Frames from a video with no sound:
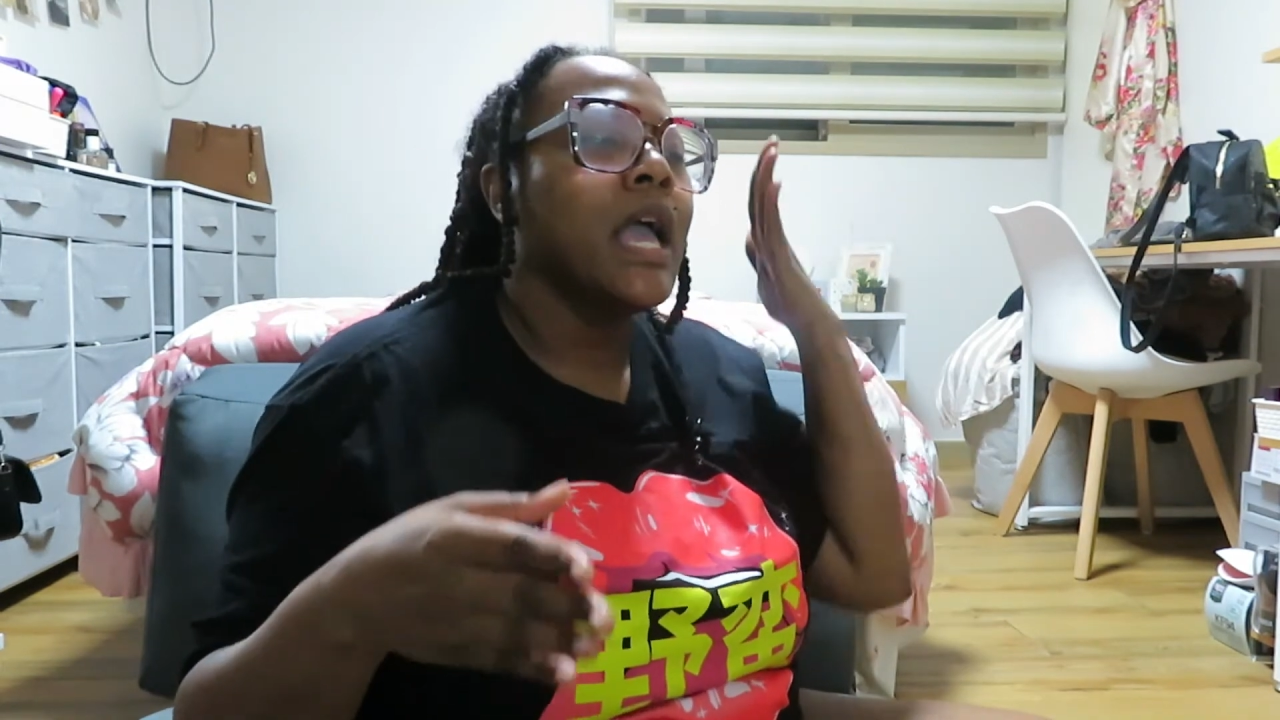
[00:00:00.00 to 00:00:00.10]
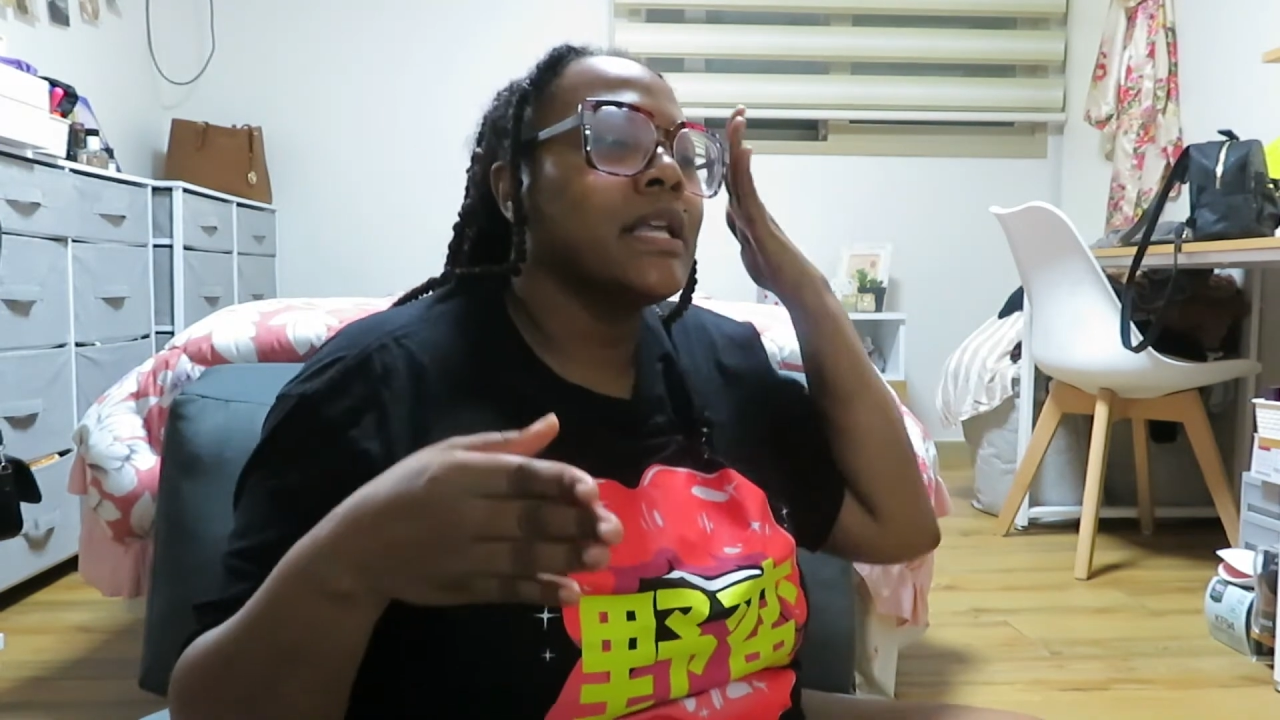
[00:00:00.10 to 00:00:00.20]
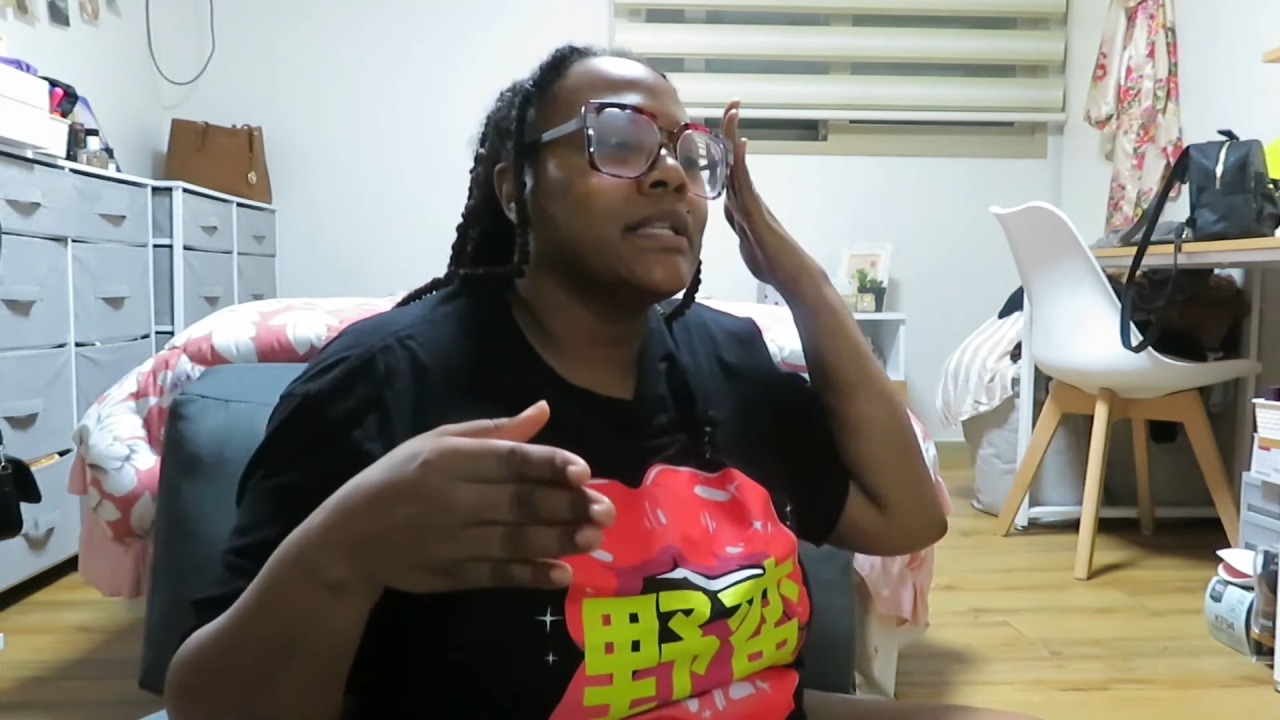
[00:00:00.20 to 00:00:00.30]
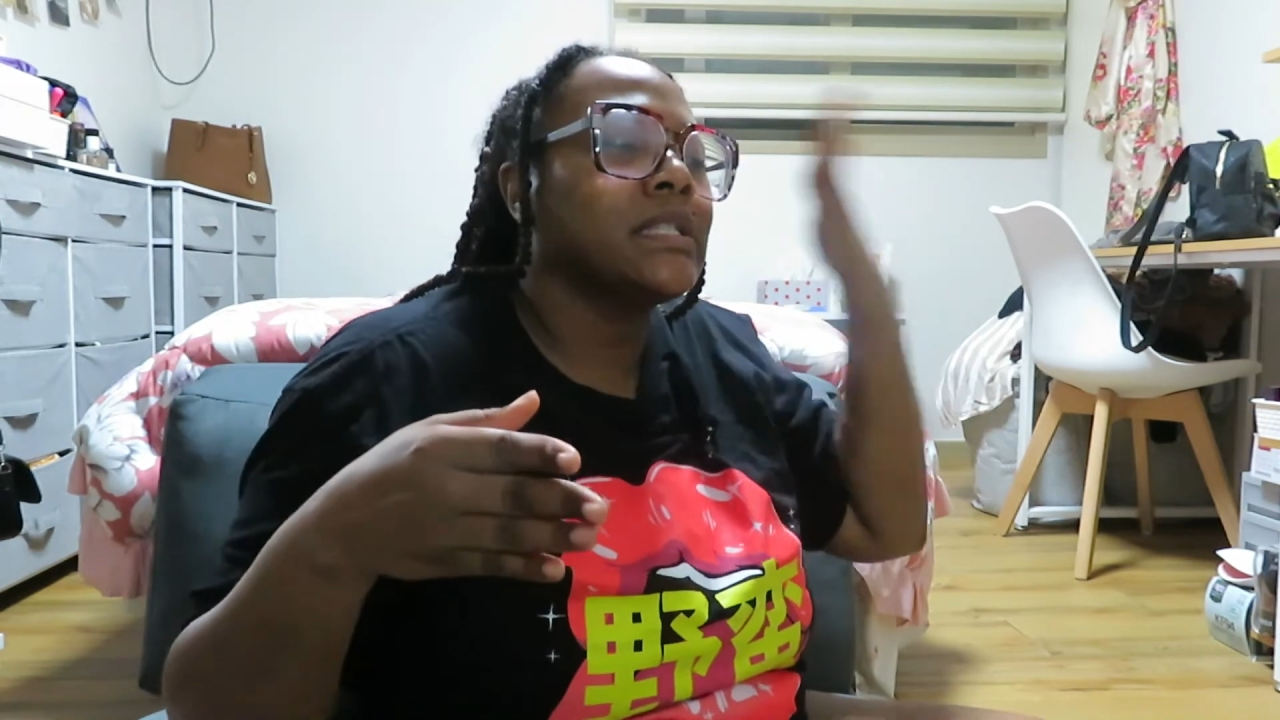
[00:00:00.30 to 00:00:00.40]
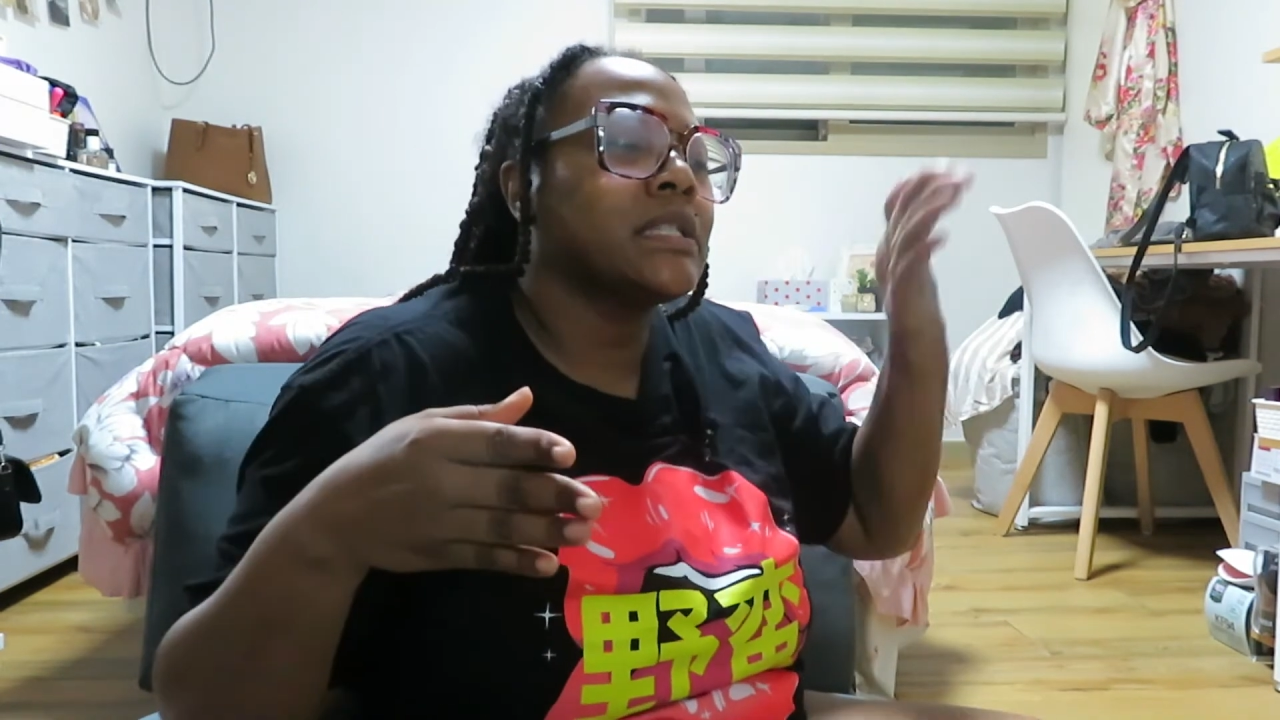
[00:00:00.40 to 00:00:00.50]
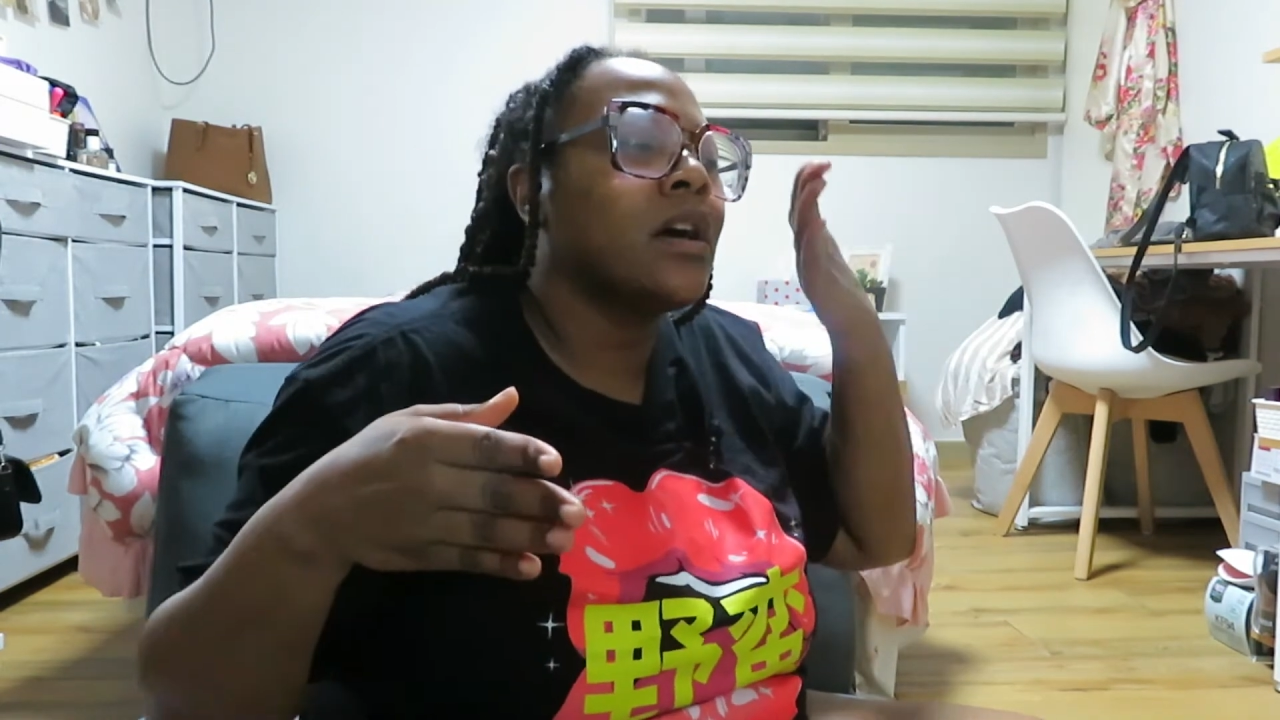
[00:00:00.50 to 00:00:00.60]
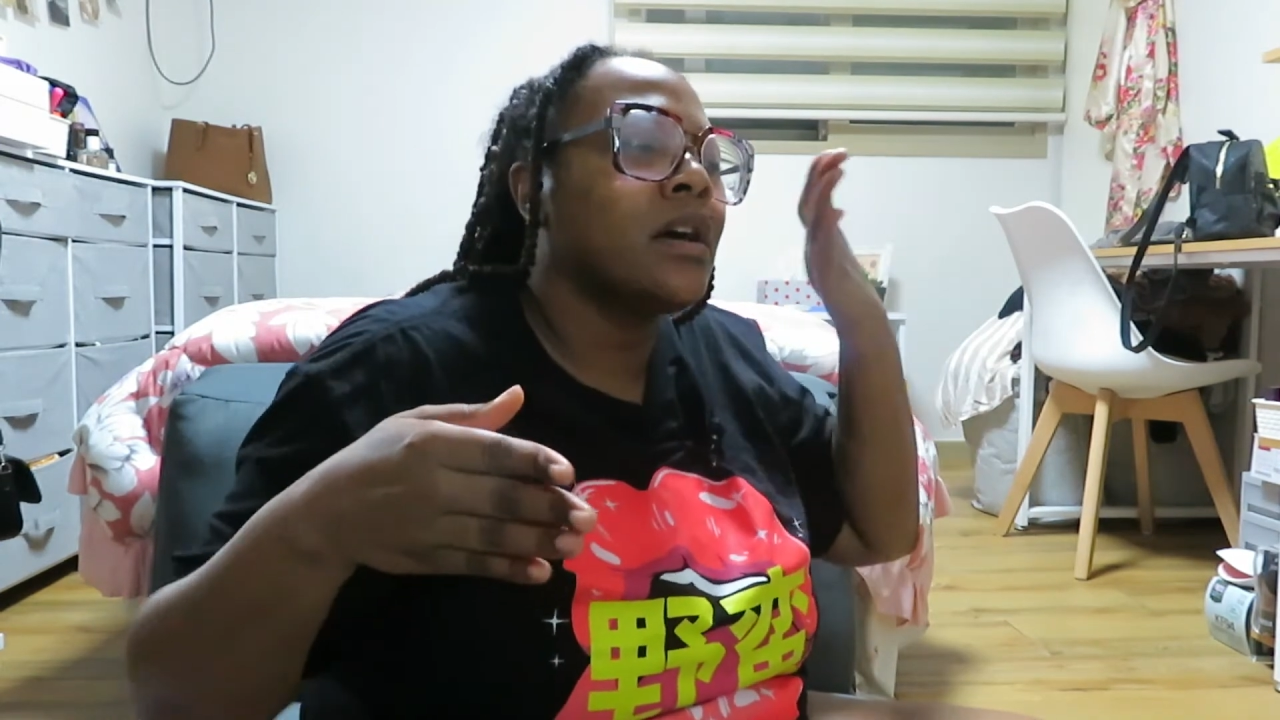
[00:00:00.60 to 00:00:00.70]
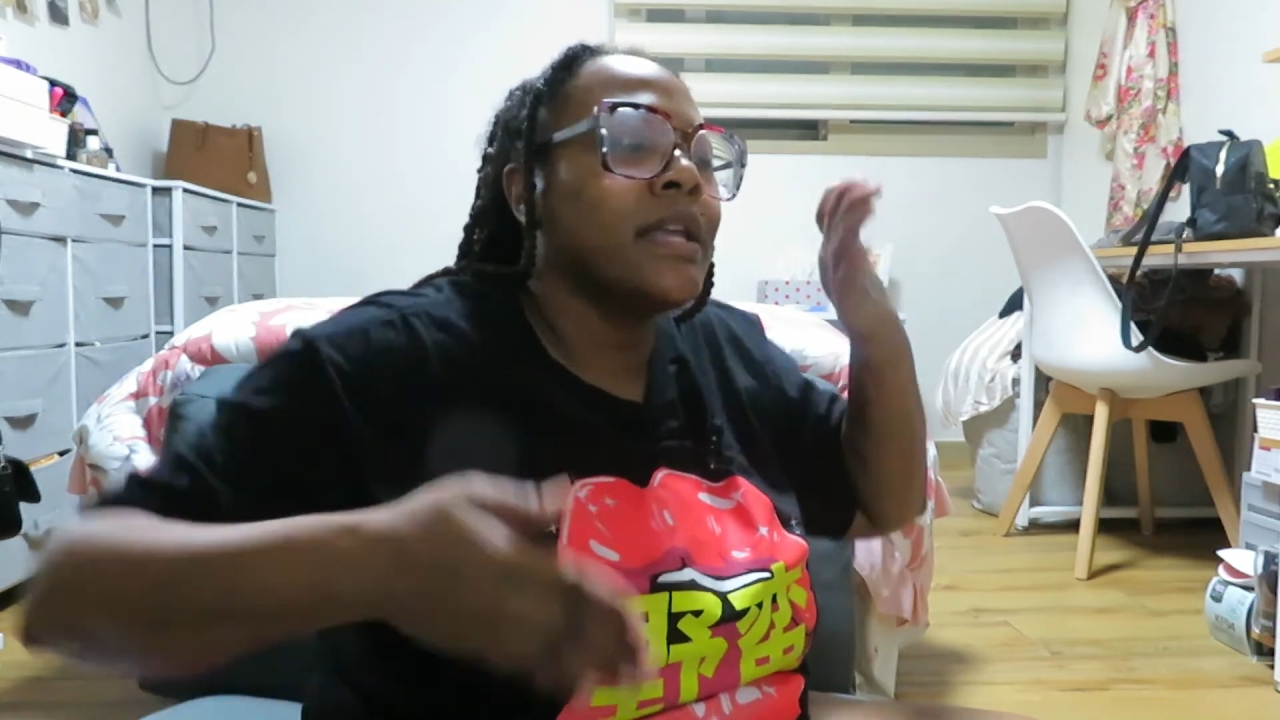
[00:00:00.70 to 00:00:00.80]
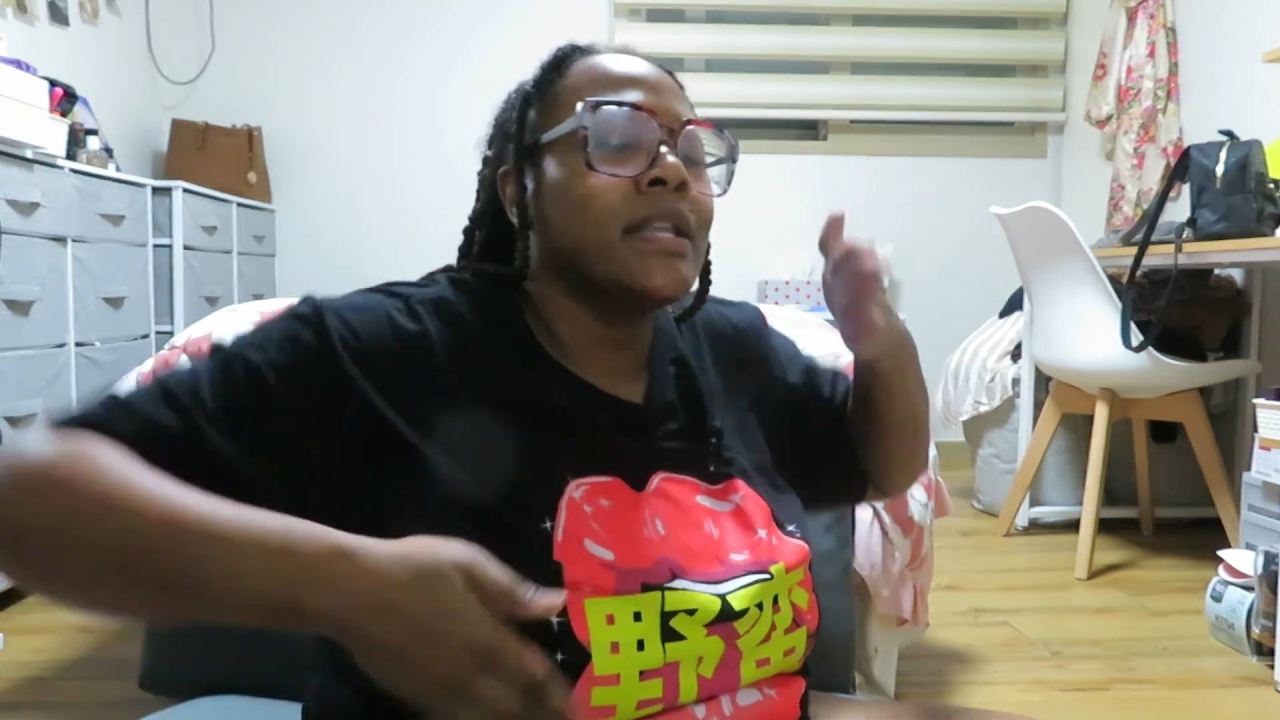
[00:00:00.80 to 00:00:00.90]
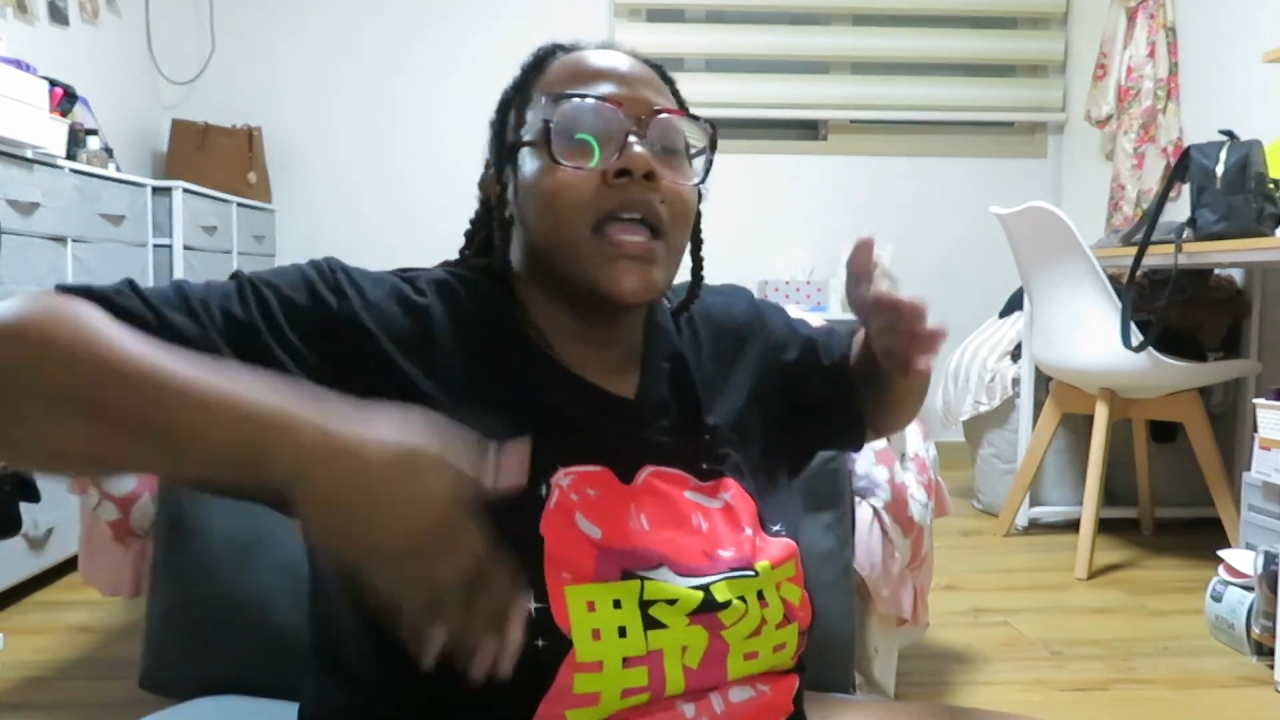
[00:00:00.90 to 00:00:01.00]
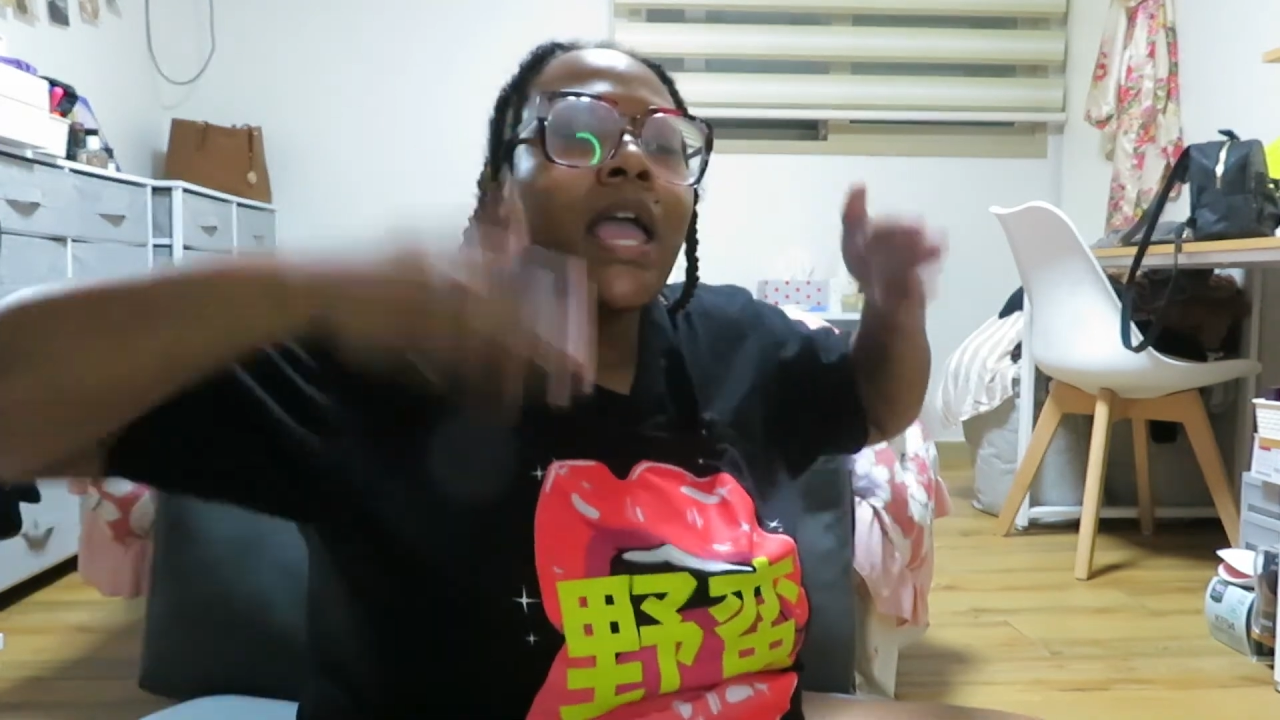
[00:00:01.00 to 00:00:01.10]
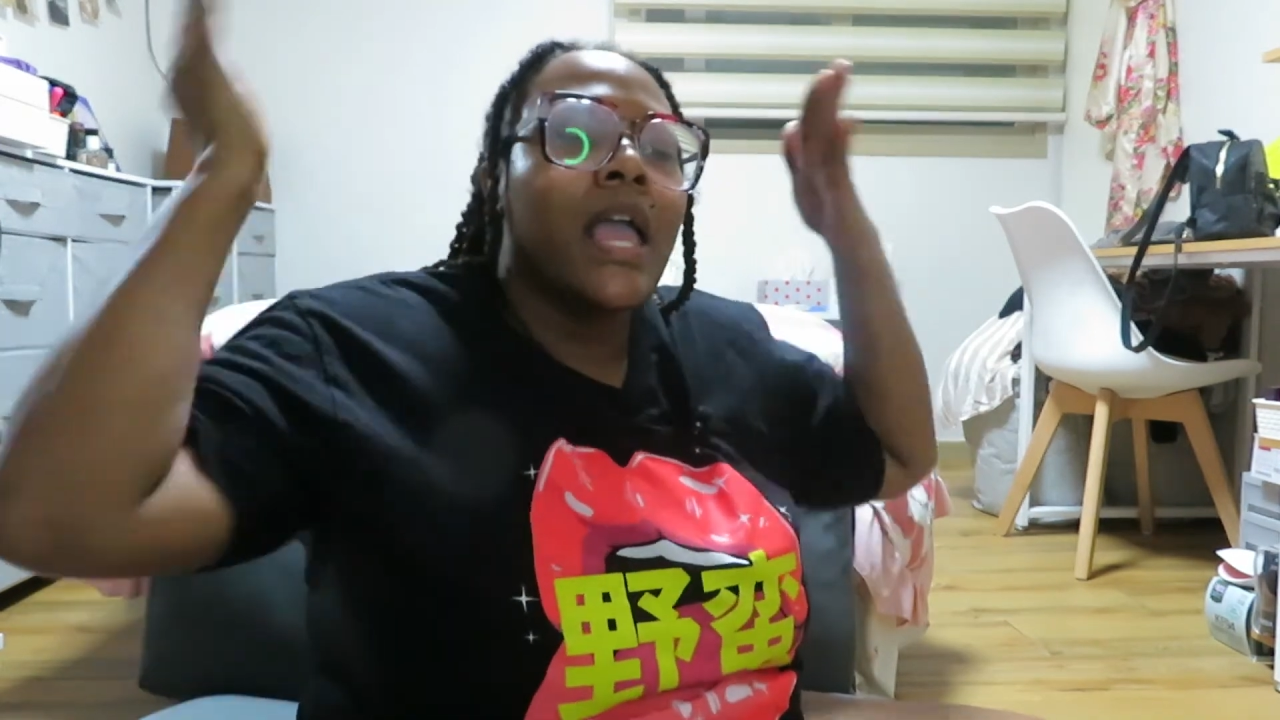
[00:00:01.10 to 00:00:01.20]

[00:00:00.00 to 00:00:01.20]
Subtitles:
is Son